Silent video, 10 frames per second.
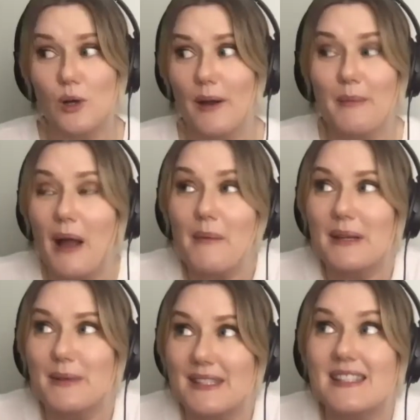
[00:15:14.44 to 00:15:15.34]
I mean,
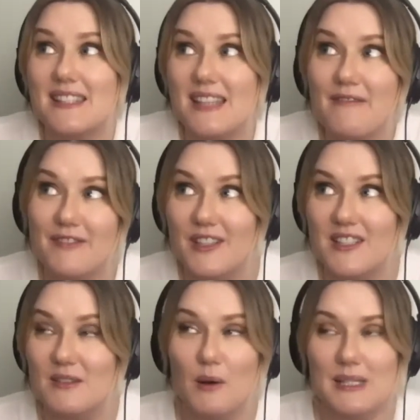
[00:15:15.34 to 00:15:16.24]
this is infant,
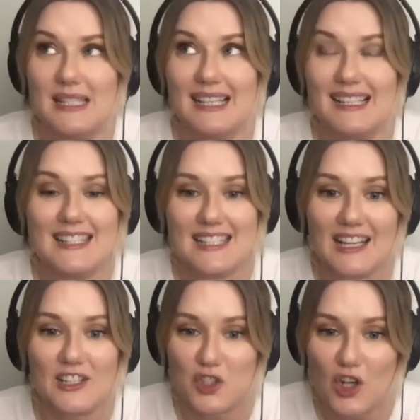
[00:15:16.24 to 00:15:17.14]
so I was like
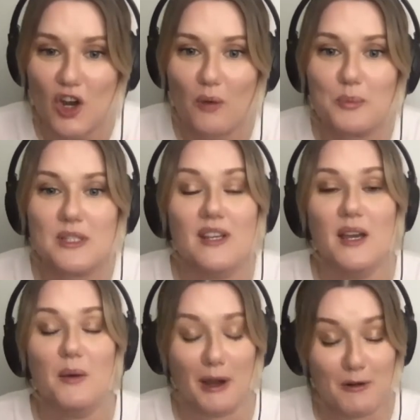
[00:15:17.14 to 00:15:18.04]
6 tops.
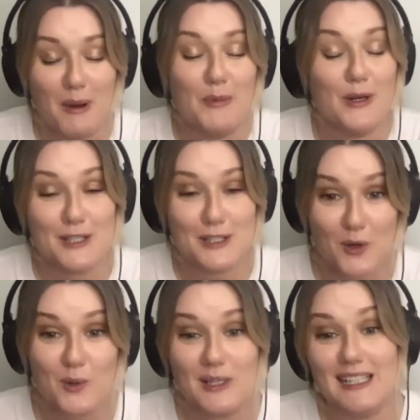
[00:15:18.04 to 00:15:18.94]
I remember it so
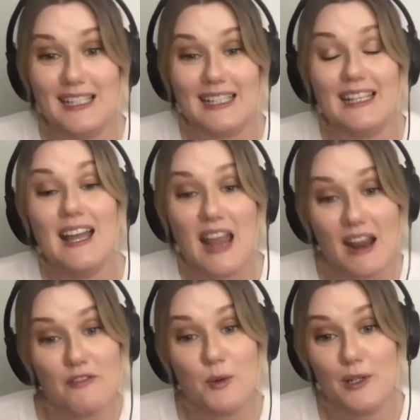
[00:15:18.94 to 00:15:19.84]
clearly.
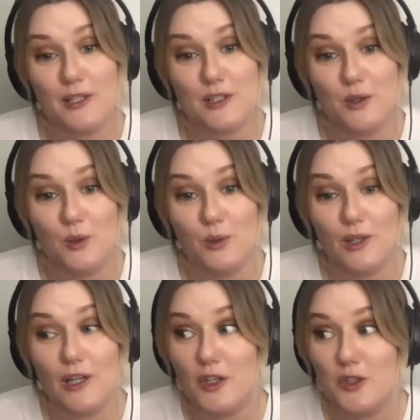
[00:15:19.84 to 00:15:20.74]
Everyone at school
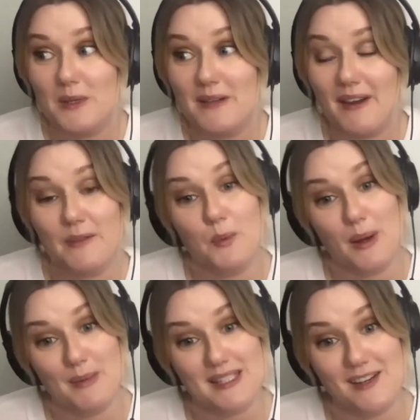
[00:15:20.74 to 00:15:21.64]
accused me of having wet
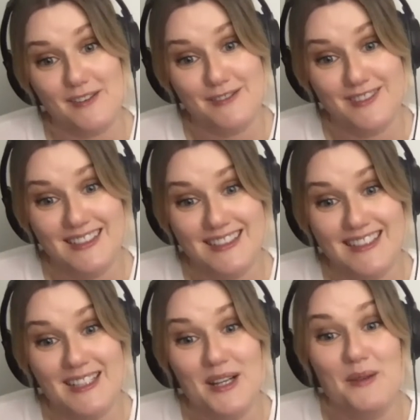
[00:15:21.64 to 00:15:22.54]
myself,
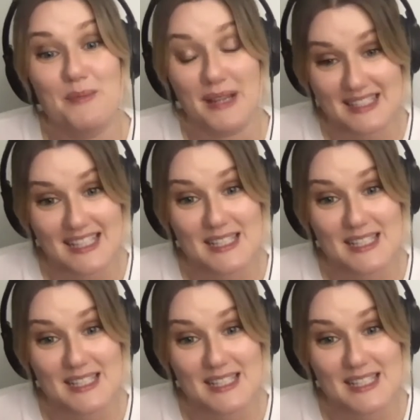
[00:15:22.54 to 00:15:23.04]
because that's why